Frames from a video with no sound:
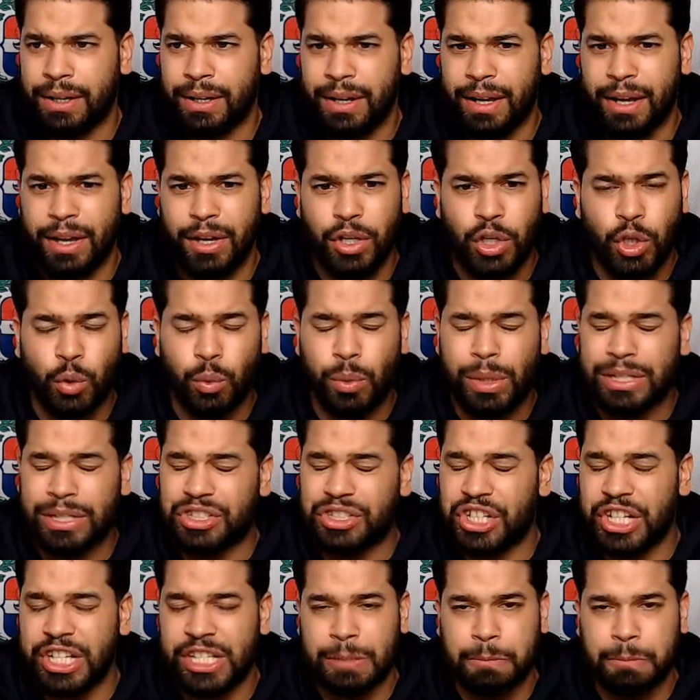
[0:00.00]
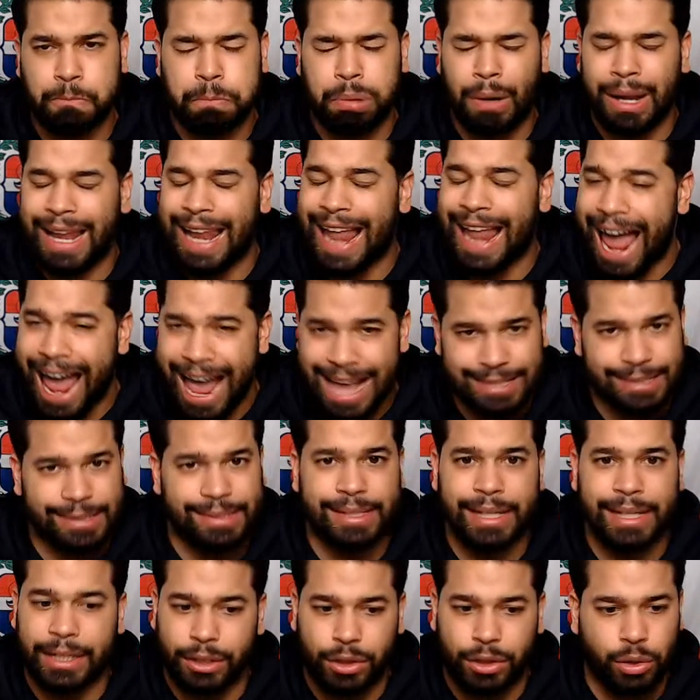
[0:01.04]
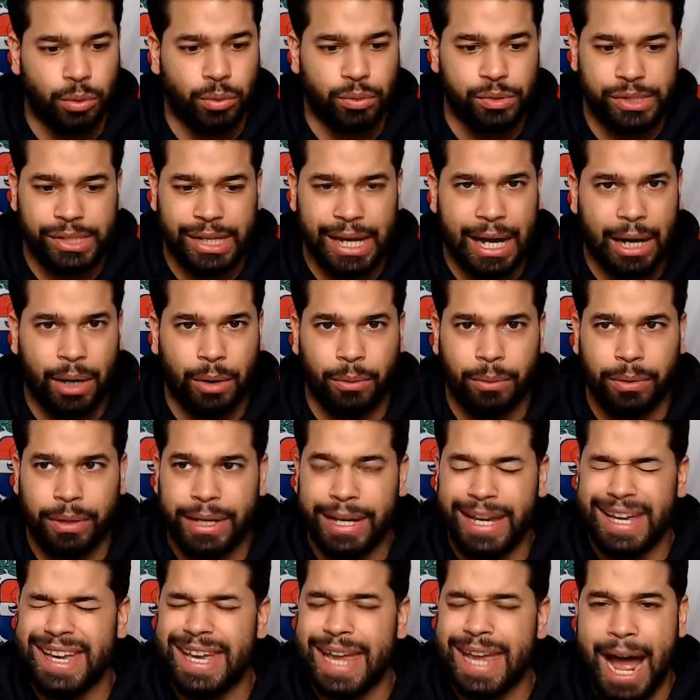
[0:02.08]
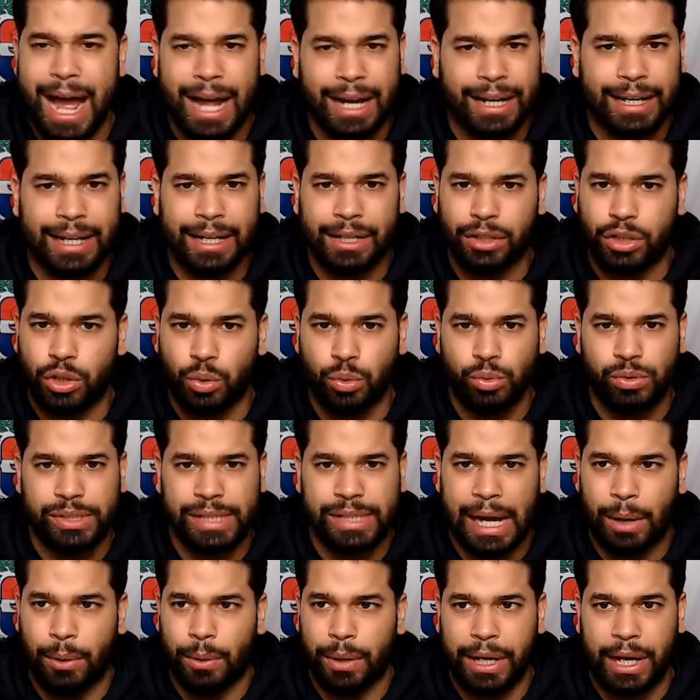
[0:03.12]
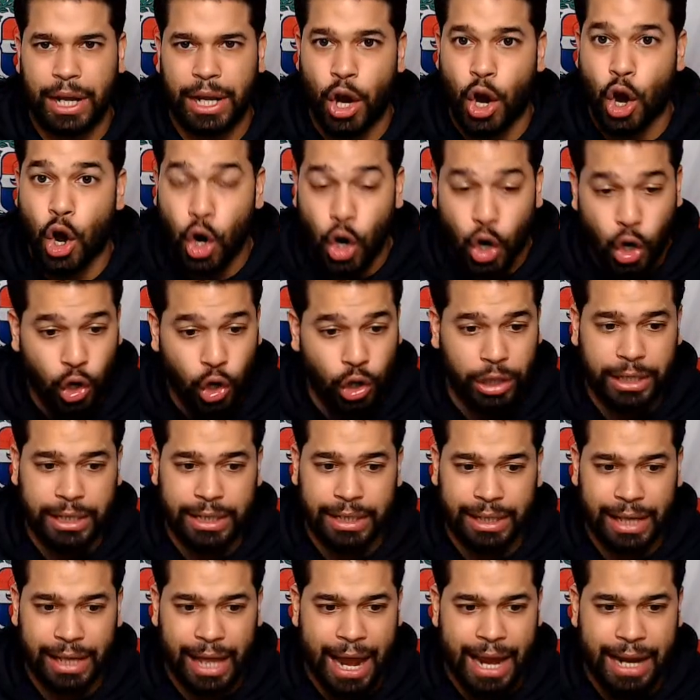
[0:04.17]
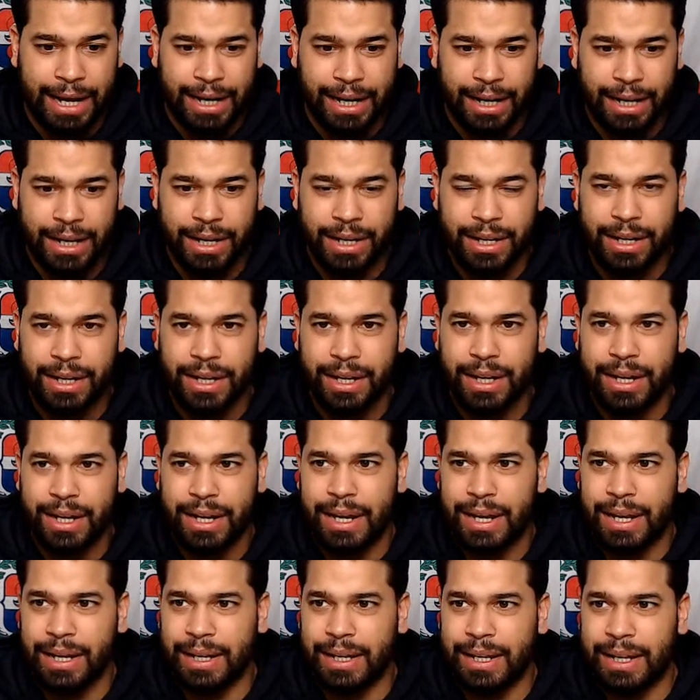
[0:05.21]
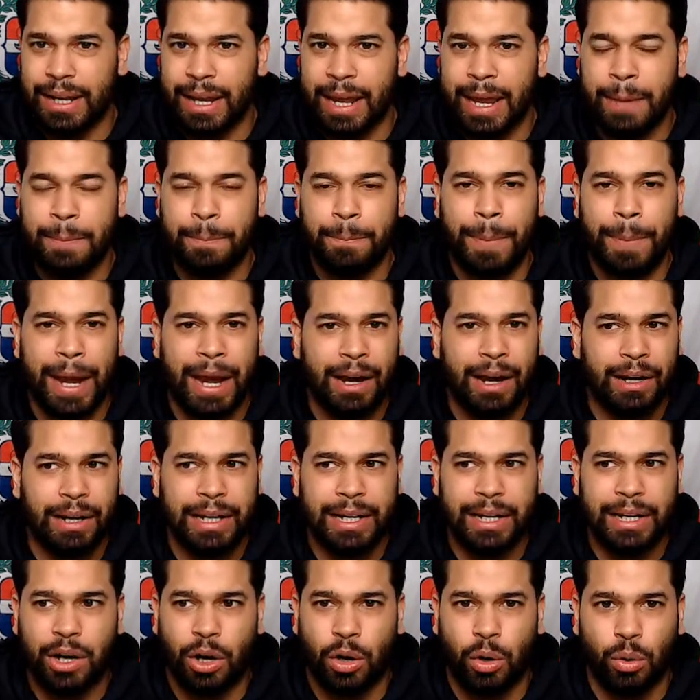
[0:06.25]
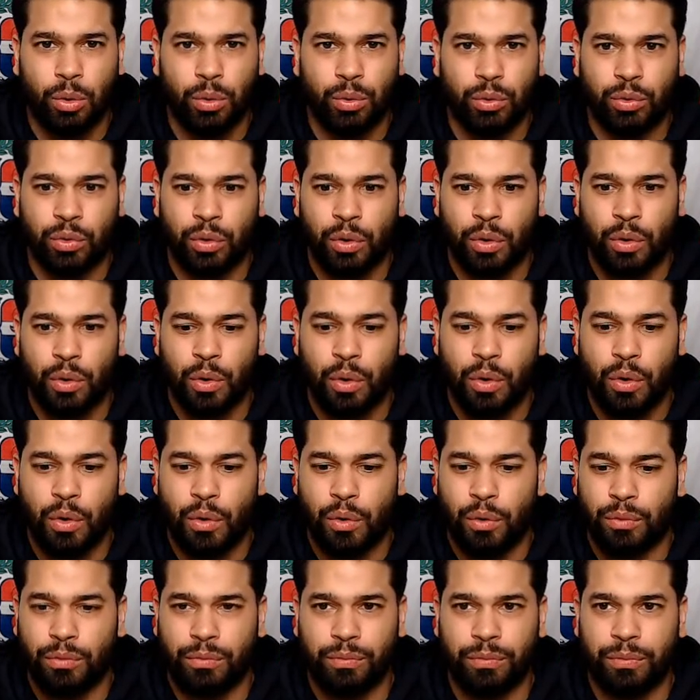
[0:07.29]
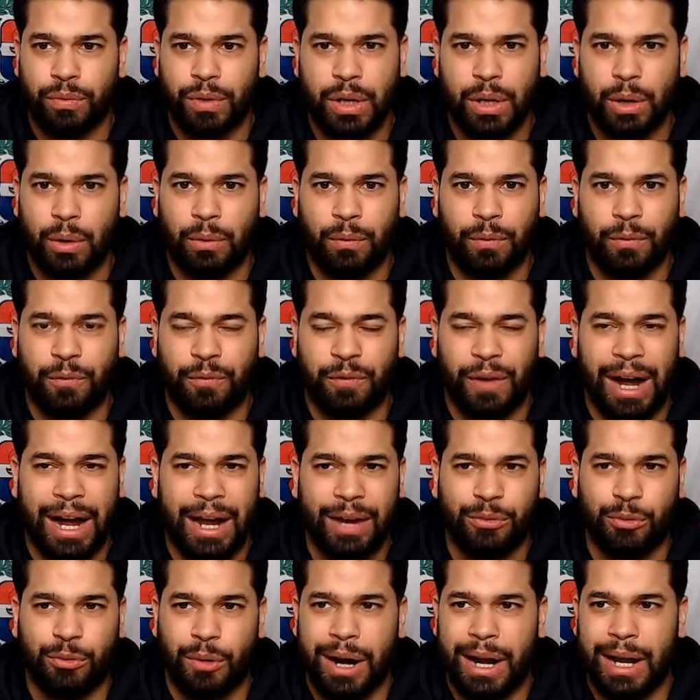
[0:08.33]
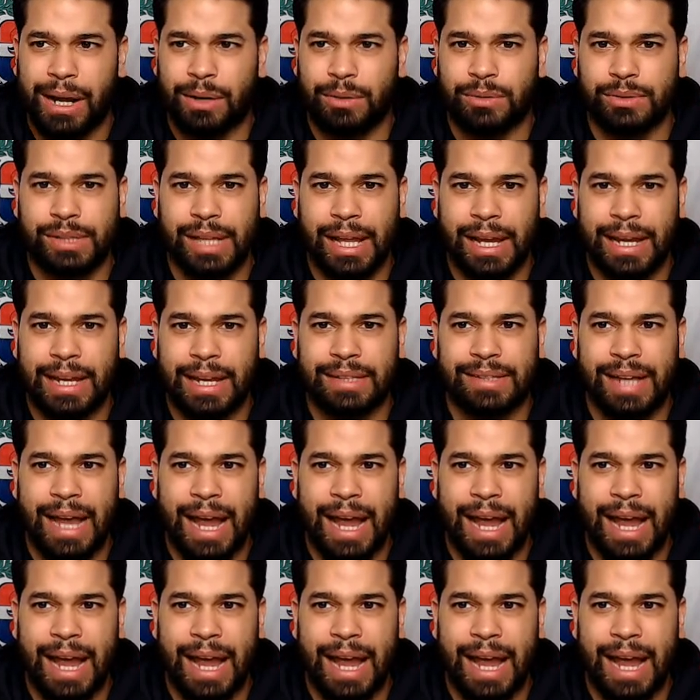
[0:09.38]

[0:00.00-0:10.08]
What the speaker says: Inoue is just blasting dudes out, knocking dudes out early. Like he barely goes, 5 rounds. Like his